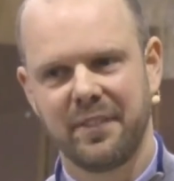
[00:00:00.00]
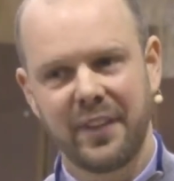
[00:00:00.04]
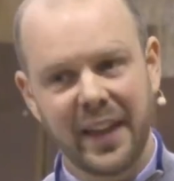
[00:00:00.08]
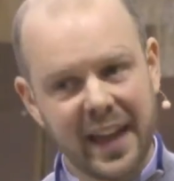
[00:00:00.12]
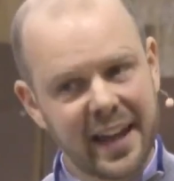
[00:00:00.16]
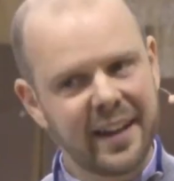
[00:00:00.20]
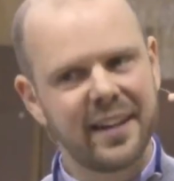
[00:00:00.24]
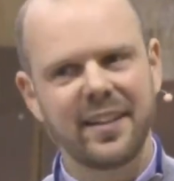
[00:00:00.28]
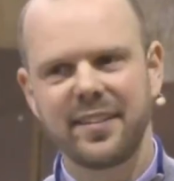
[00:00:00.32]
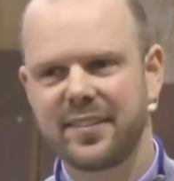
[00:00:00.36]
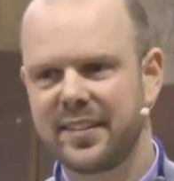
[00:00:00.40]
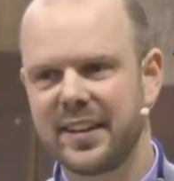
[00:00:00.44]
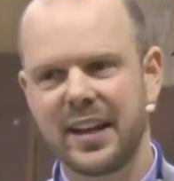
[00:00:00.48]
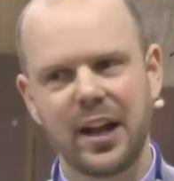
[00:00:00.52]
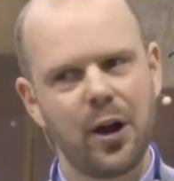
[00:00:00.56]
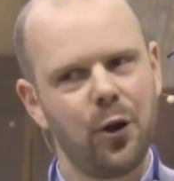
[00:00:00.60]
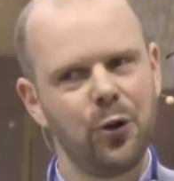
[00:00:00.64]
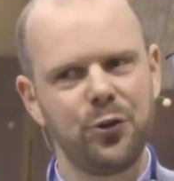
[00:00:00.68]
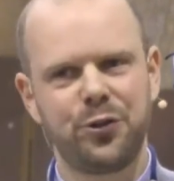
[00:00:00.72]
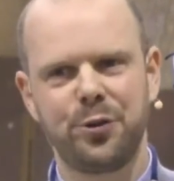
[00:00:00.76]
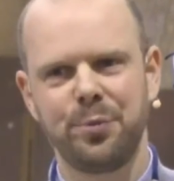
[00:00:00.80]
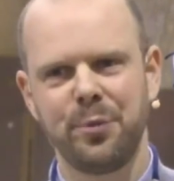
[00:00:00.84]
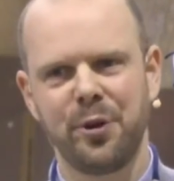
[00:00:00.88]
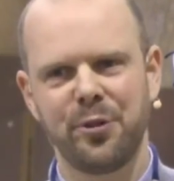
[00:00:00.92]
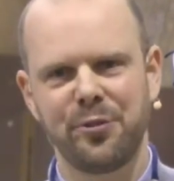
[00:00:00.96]
That is the
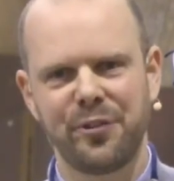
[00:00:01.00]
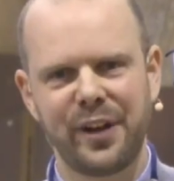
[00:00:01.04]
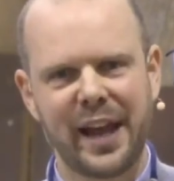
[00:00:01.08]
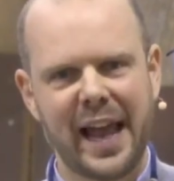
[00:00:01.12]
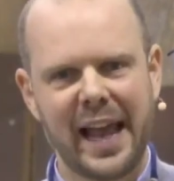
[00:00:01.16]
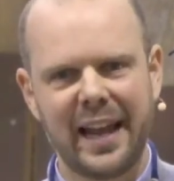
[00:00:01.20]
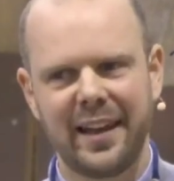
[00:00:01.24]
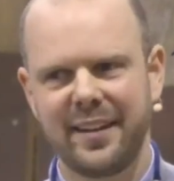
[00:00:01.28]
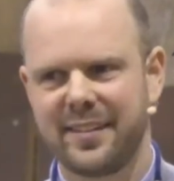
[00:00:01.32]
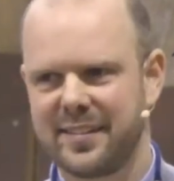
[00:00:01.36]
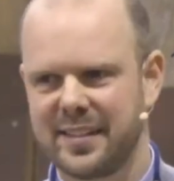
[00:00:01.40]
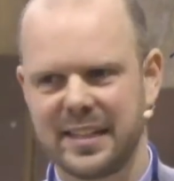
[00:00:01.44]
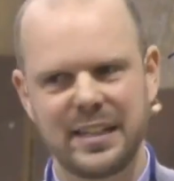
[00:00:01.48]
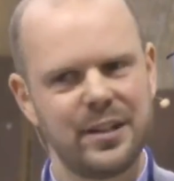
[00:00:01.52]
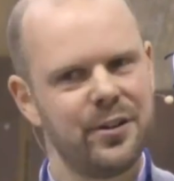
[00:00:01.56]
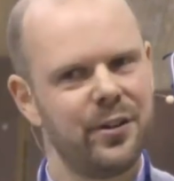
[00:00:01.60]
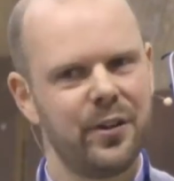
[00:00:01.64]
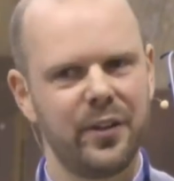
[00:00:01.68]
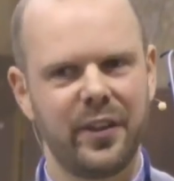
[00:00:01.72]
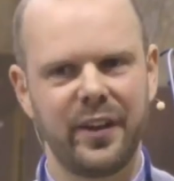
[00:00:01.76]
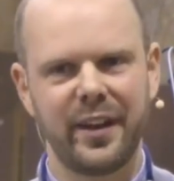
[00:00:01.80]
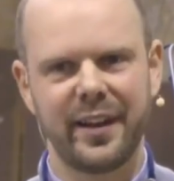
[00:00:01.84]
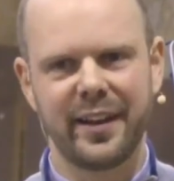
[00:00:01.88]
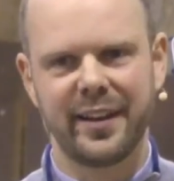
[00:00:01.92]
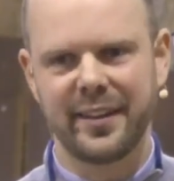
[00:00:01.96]
ultimate reality,
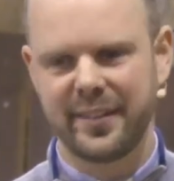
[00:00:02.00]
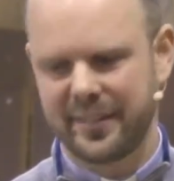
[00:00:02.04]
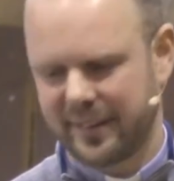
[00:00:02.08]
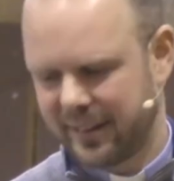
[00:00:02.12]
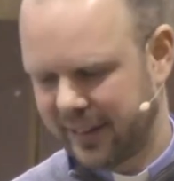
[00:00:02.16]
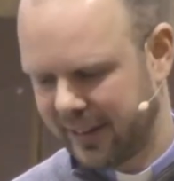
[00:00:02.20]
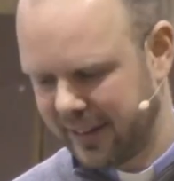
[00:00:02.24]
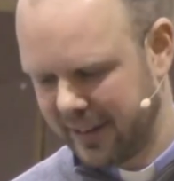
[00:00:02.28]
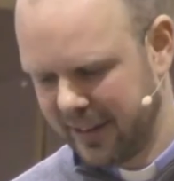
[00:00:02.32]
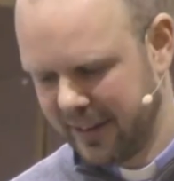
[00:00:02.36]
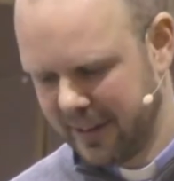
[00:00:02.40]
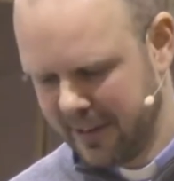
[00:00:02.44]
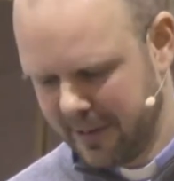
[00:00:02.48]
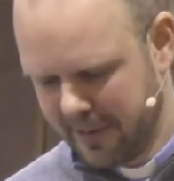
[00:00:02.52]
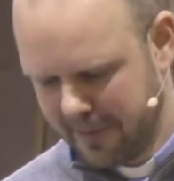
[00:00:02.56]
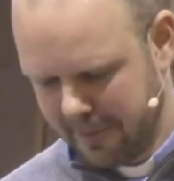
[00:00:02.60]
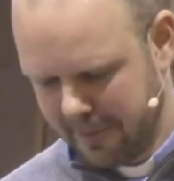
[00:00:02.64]
not this.